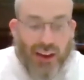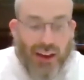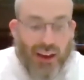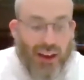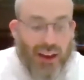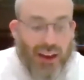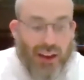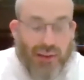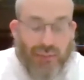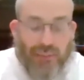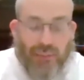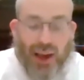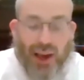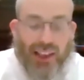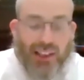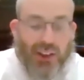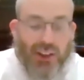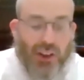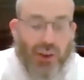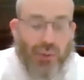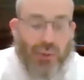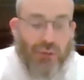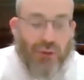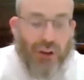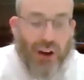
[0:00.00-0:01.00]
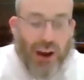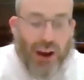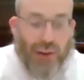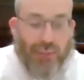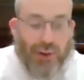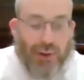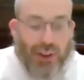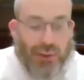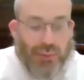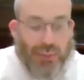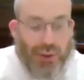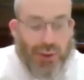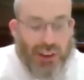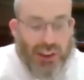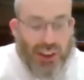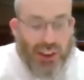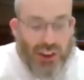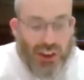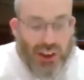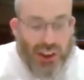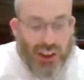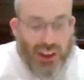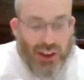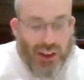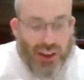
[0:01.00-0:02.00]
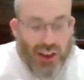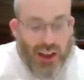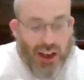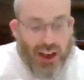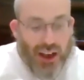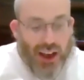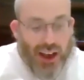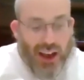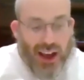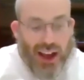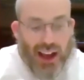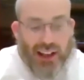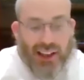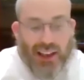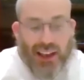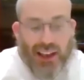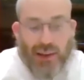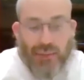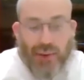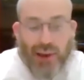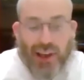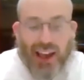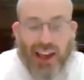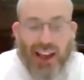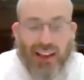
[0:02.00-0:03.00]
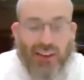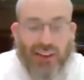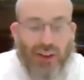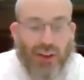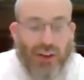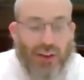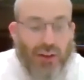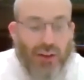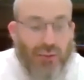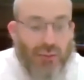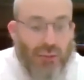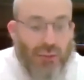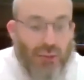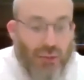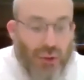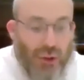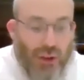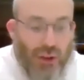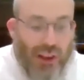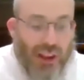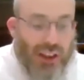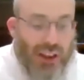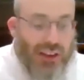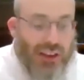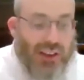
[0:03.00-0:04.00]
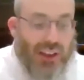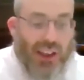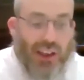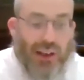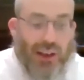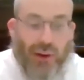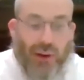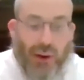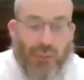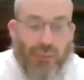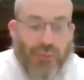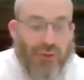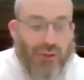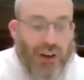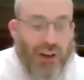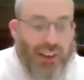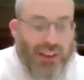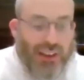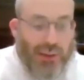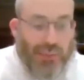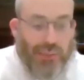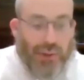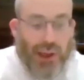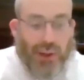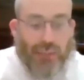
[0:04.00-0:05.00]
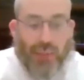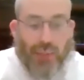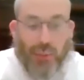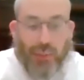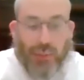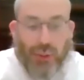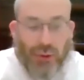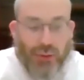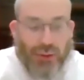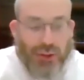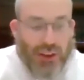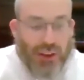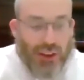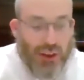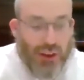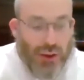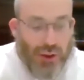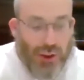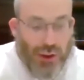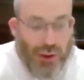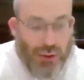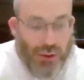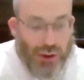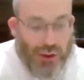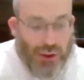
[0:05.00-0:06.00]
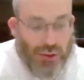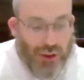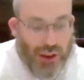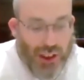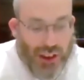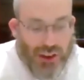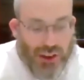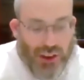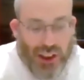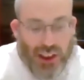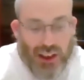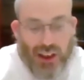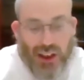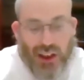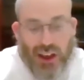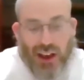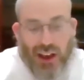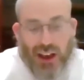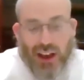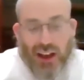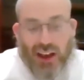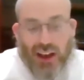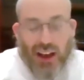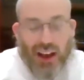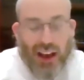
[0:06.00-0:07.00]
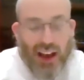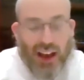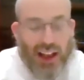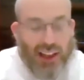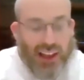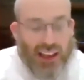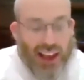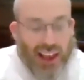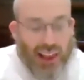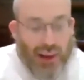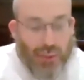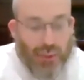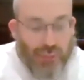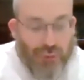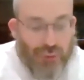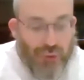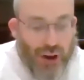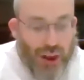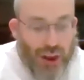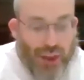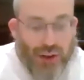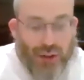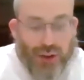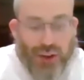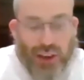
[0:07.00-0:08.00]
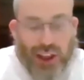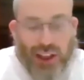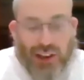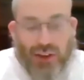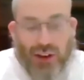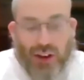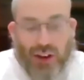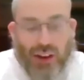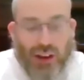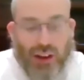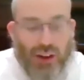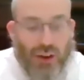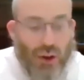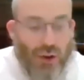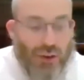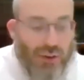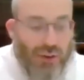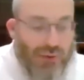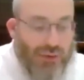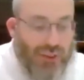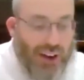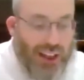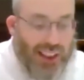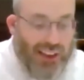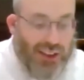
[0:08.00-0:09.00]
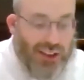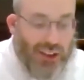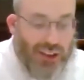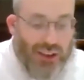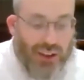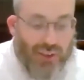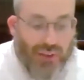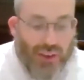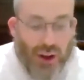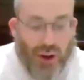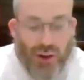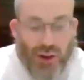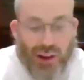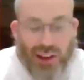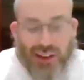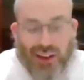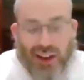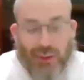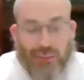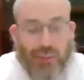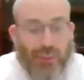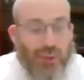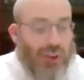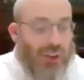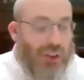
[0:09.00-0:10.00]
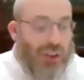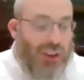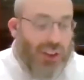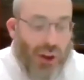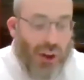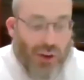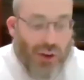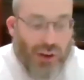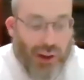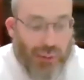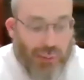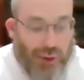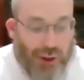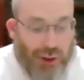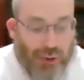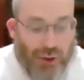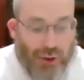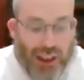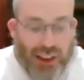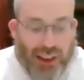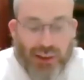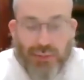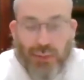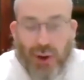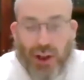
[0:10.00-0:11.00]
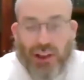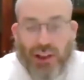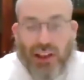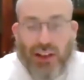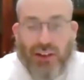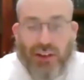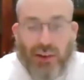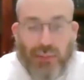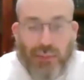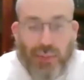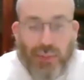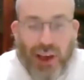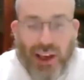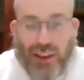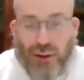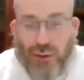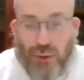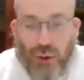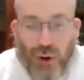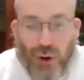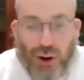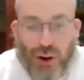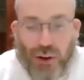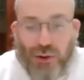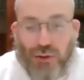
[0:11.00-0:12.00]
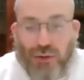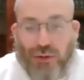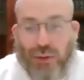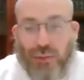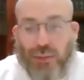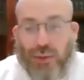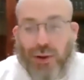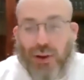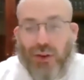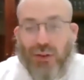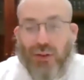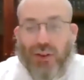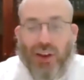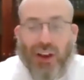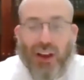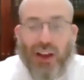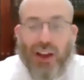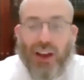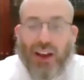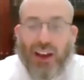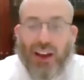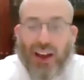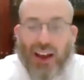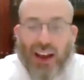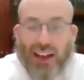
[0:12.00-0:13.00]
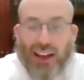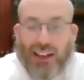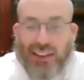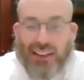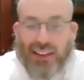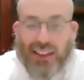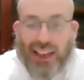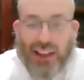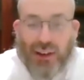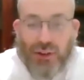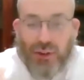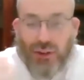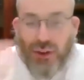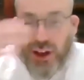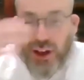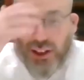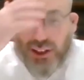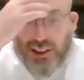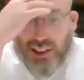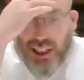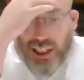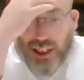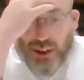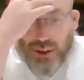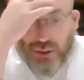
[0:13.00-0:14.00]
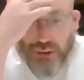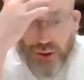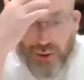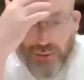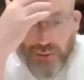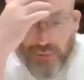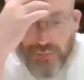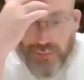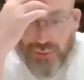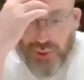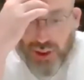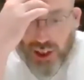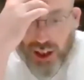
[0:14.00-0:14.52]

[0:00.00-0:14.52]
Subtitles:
he managed to bribe his position, and he began to ruthlessly oppress the people, persecute Jewish religion. And he had a brother. They took the golden vessels of the Holy Temple, sold them to raise money to pay the royal tribute, etc., etc.